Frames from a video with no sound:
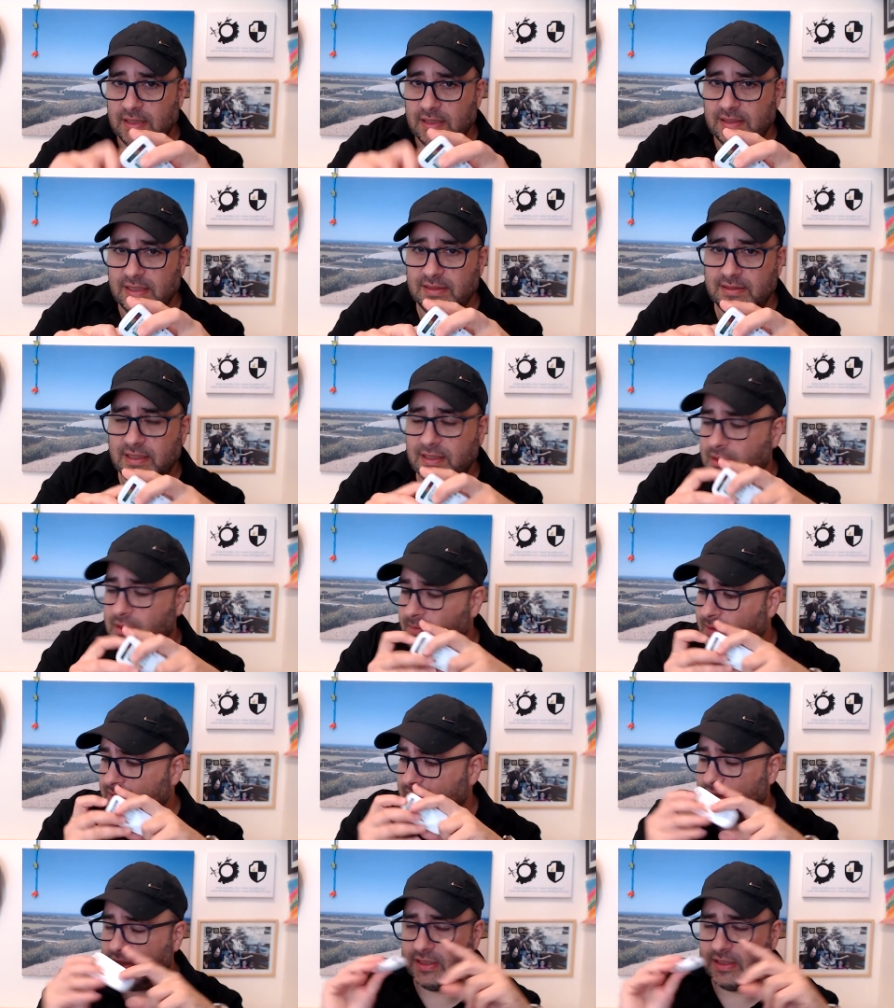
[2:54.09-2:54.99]
The internal
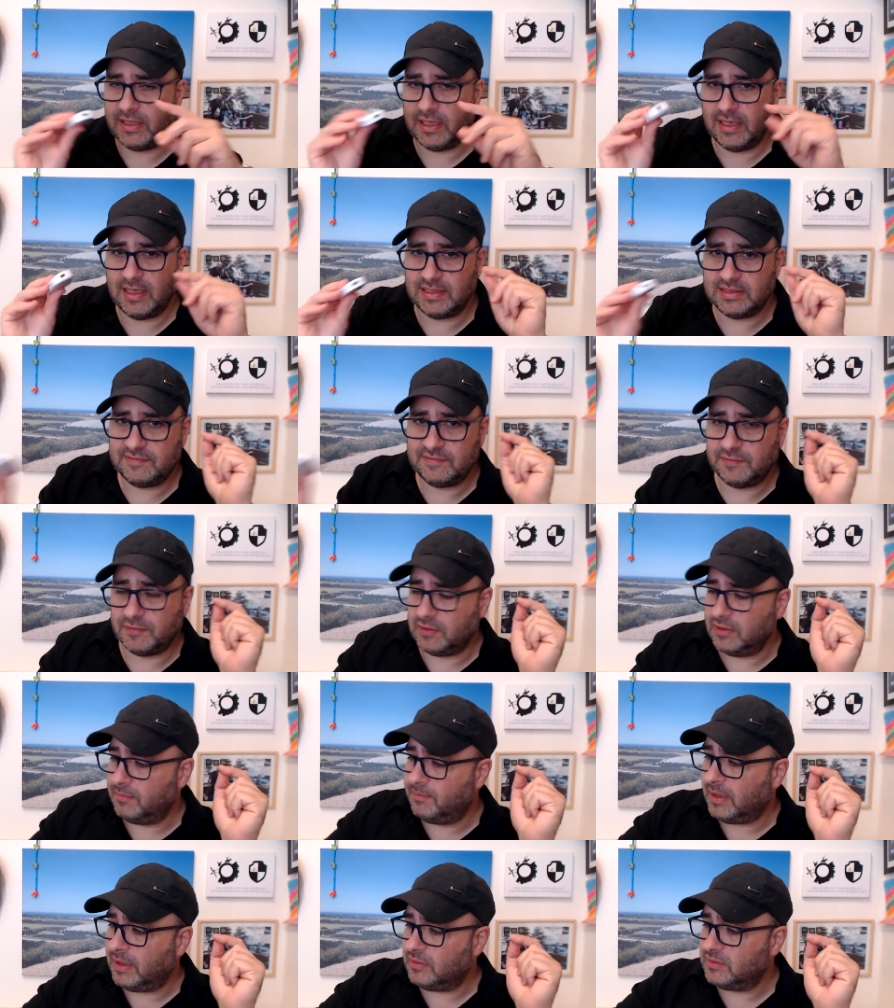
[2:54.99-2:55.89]
battery can last for
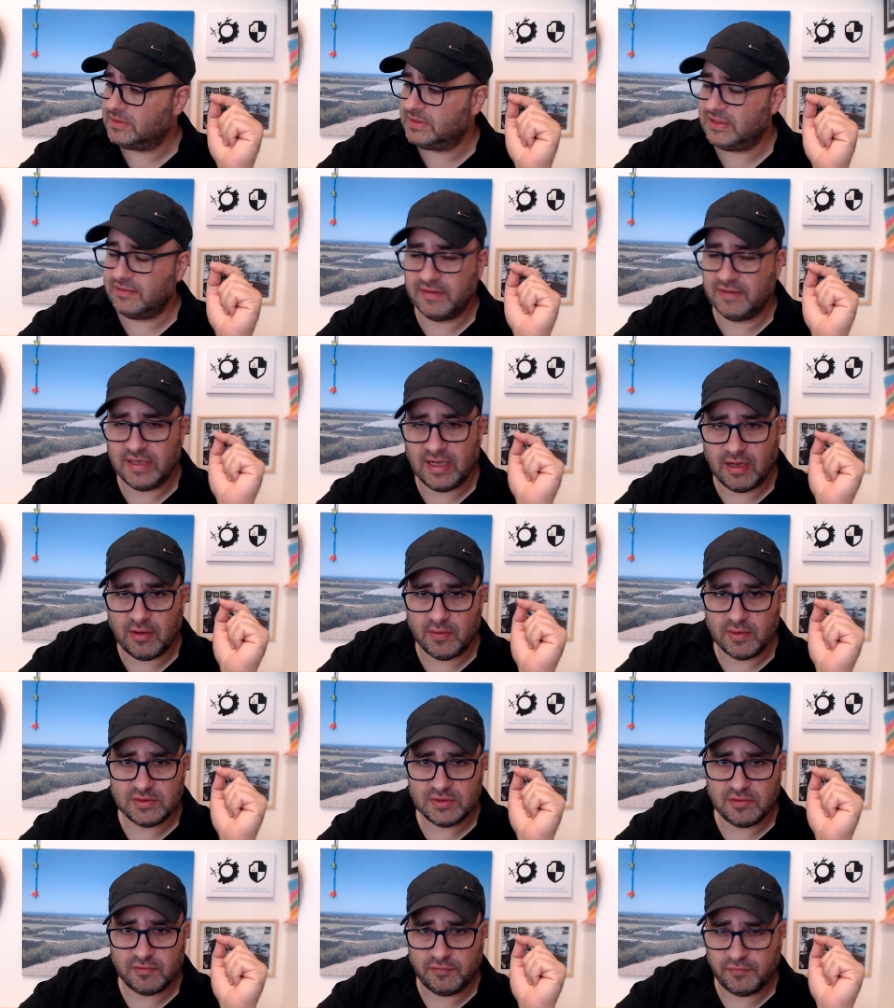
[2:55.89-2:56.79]
about 7
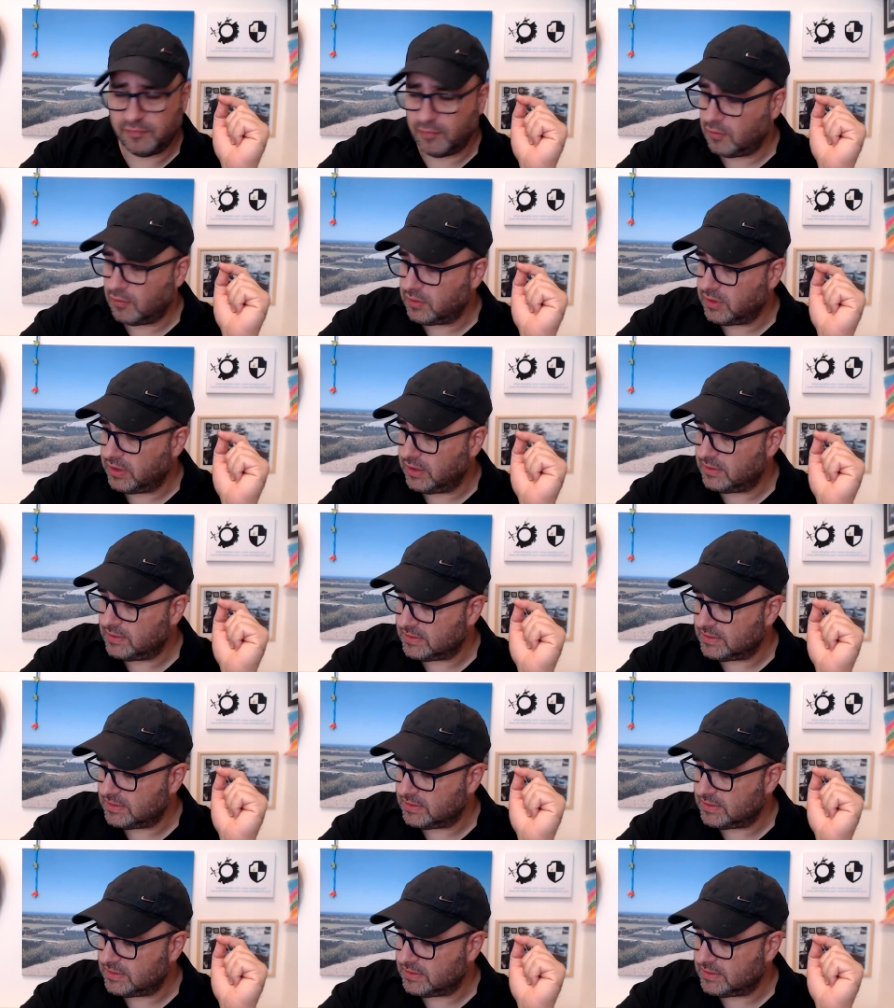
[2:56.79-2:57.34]
hours of working